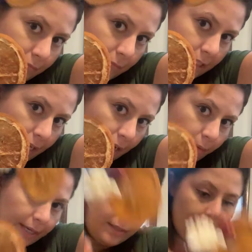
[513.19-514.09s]

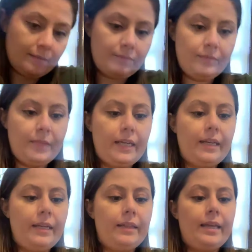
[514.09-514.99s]
sideways, like I
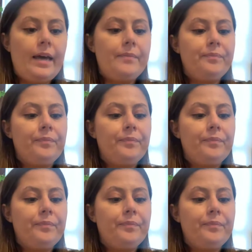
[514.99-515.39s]
like that.